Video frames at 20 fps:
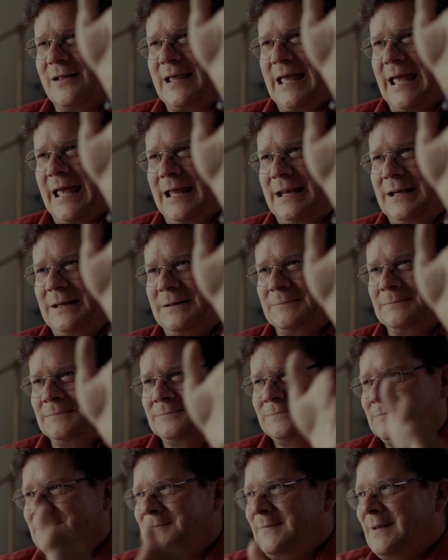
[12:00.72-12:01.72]
cannon
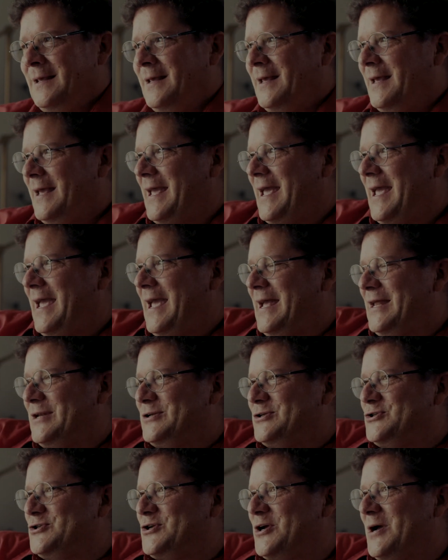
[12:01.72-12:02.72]

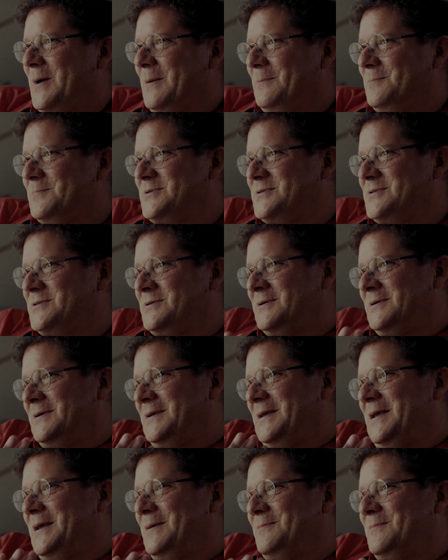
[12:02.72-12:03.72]
and jumps
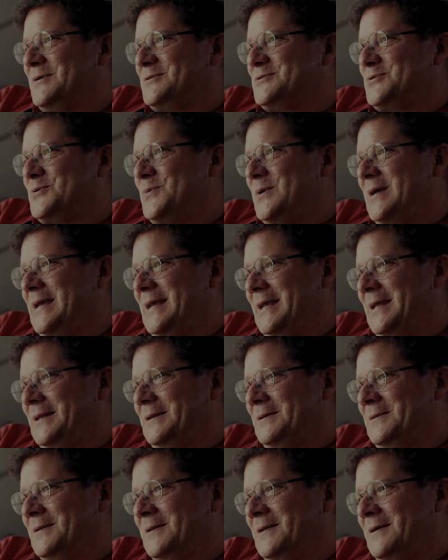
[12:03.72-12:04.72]
in
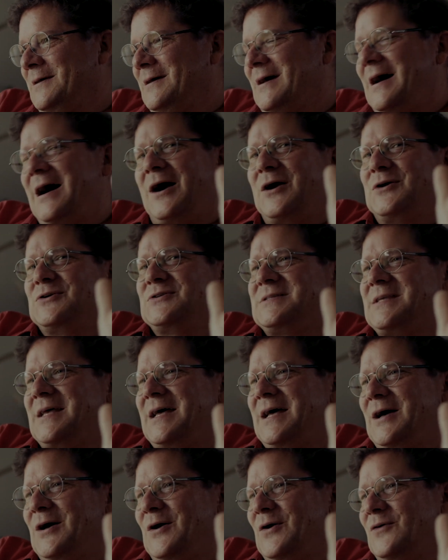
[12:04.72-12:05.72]
between
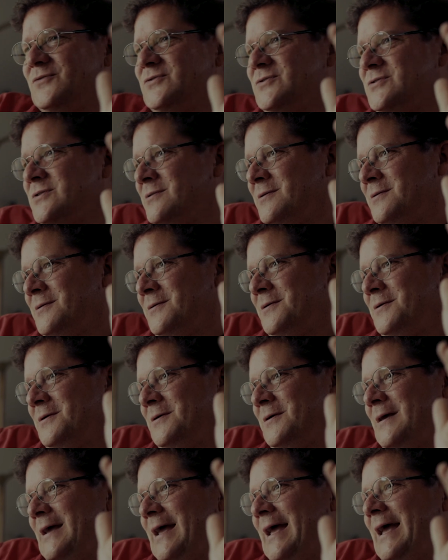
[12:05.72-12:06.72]
ourselves
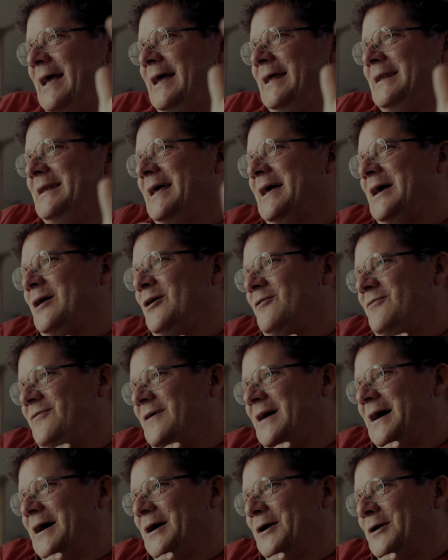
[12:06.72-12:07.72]
and
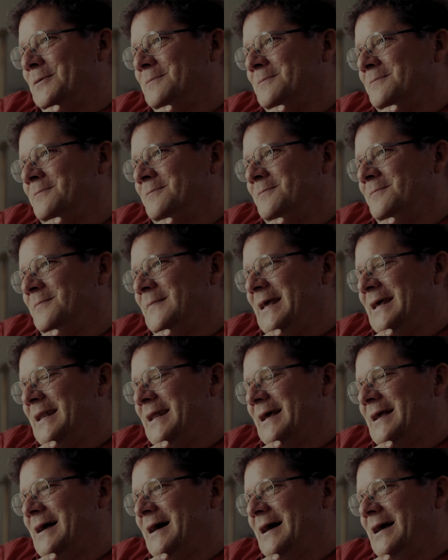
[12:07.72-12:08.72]
hellfire in
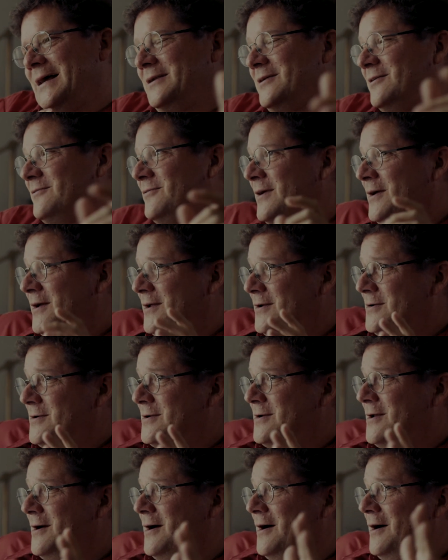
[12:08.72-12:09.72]
a kind of
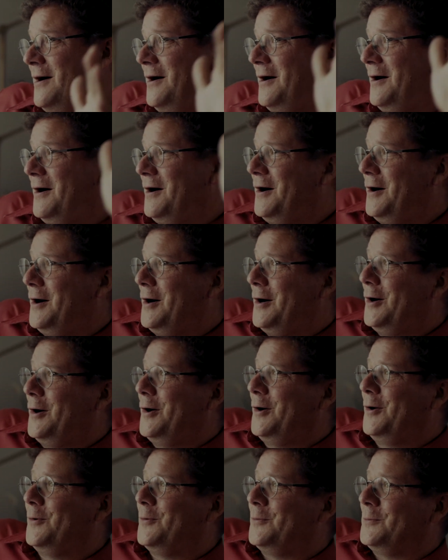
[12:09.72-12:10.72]

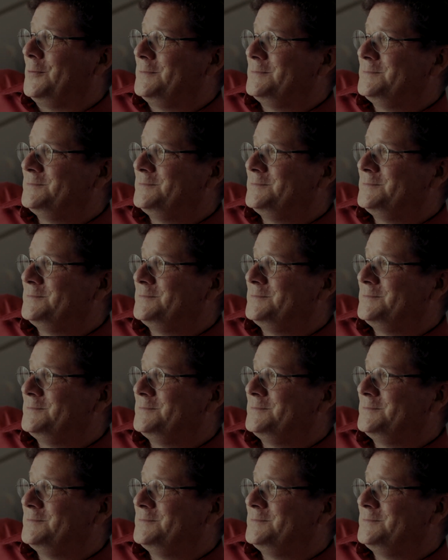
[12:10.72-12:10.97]
no.